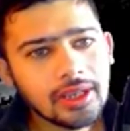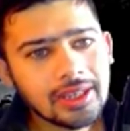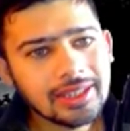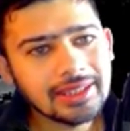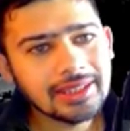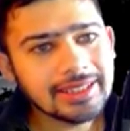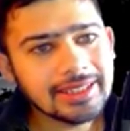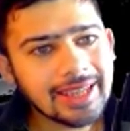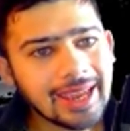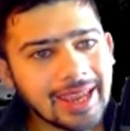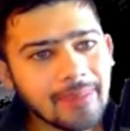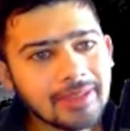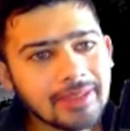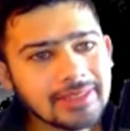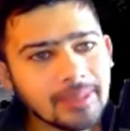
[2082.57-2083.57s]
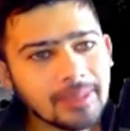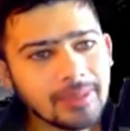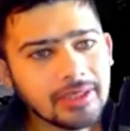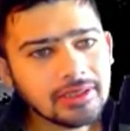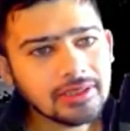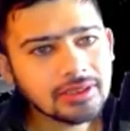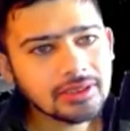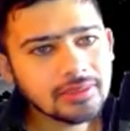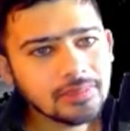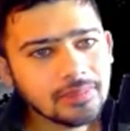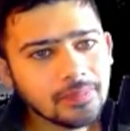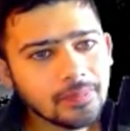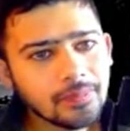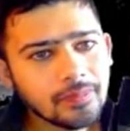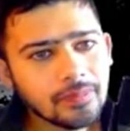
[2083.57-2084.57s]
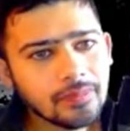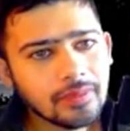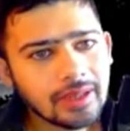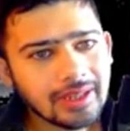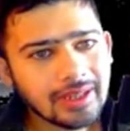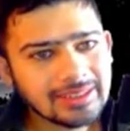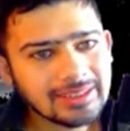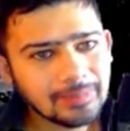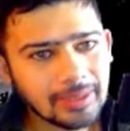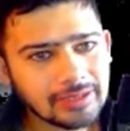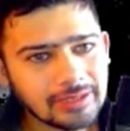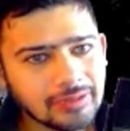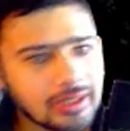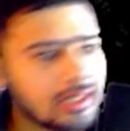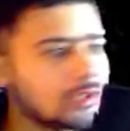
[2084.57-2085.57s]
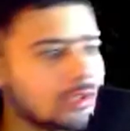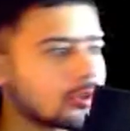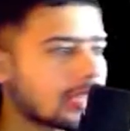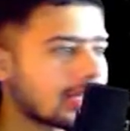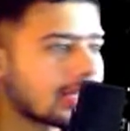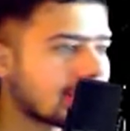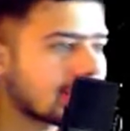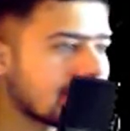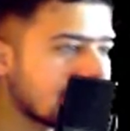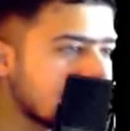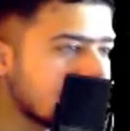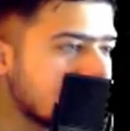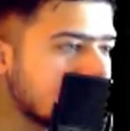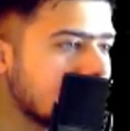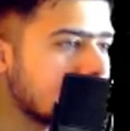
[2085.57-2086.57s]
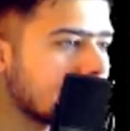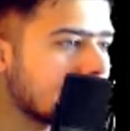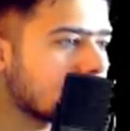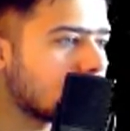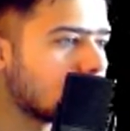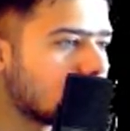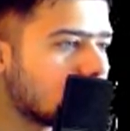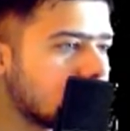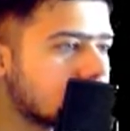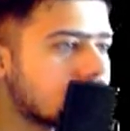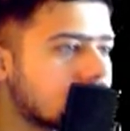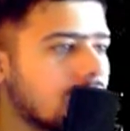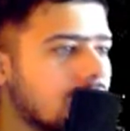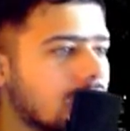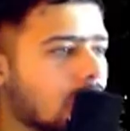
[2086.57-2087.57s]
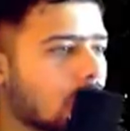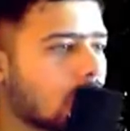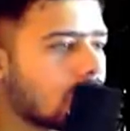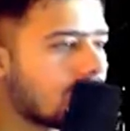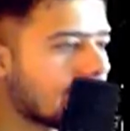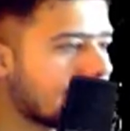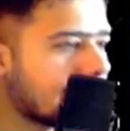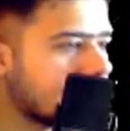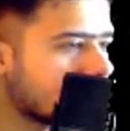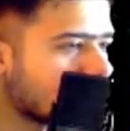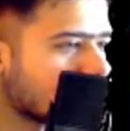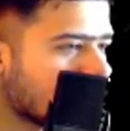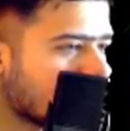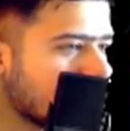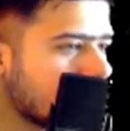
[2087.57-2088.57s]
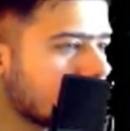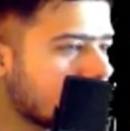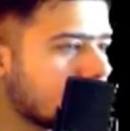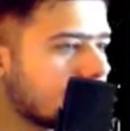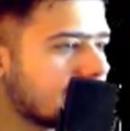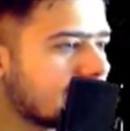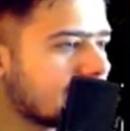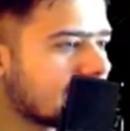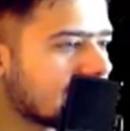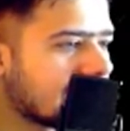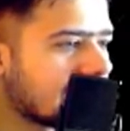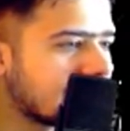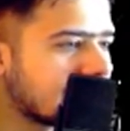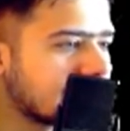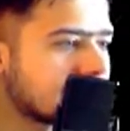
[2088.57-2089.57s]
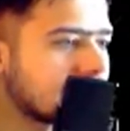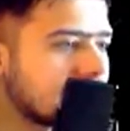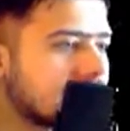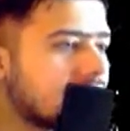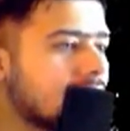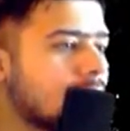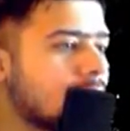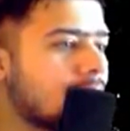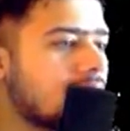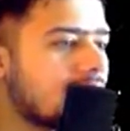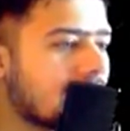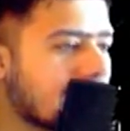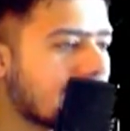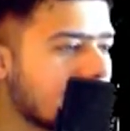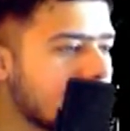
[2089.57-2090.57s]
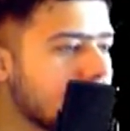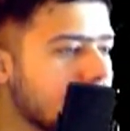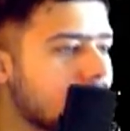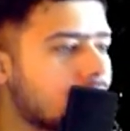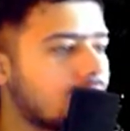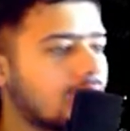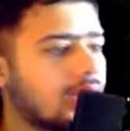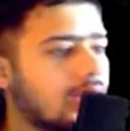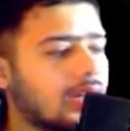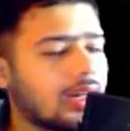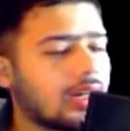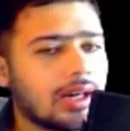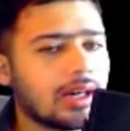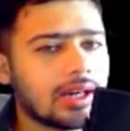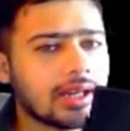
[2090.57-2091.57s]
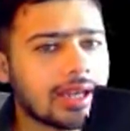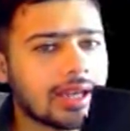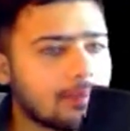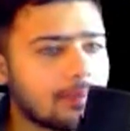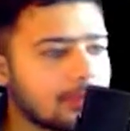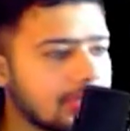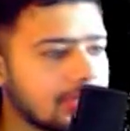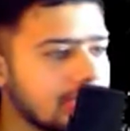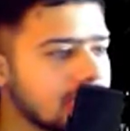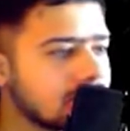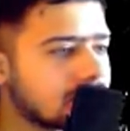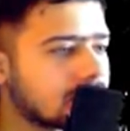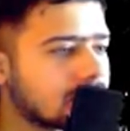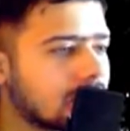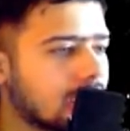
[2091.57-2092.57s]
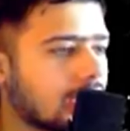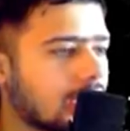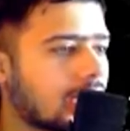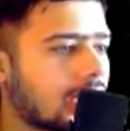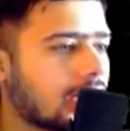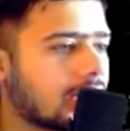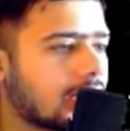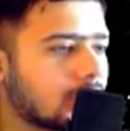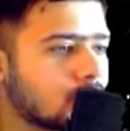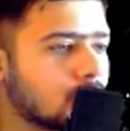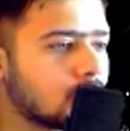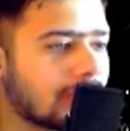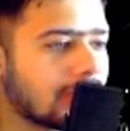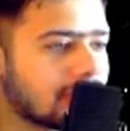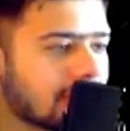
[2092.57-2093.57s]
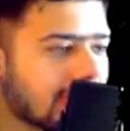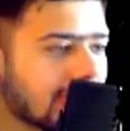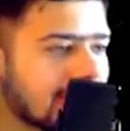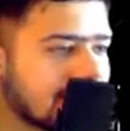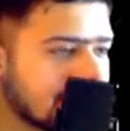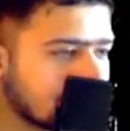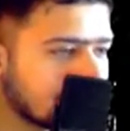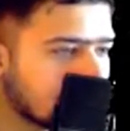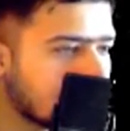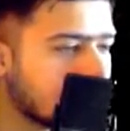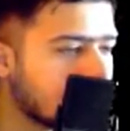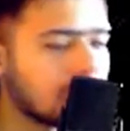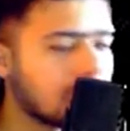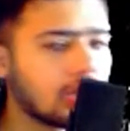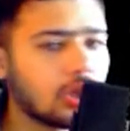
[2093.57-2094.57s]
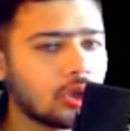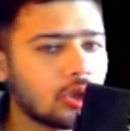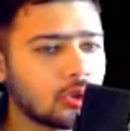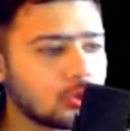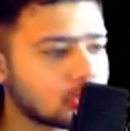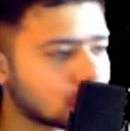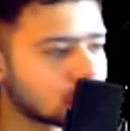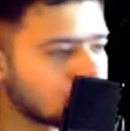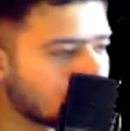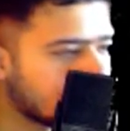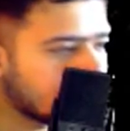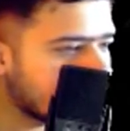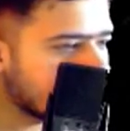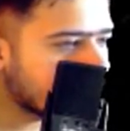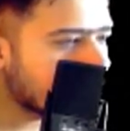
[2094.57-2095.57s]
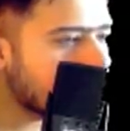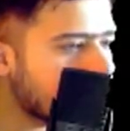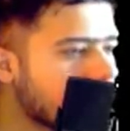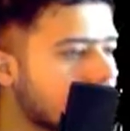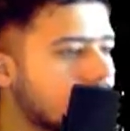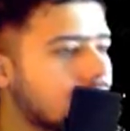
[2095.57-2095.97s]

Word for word: the MSMEs specifically so that they can easily take loans online. Number one, uh, this system will help uh, companies uh, to verify data to store data,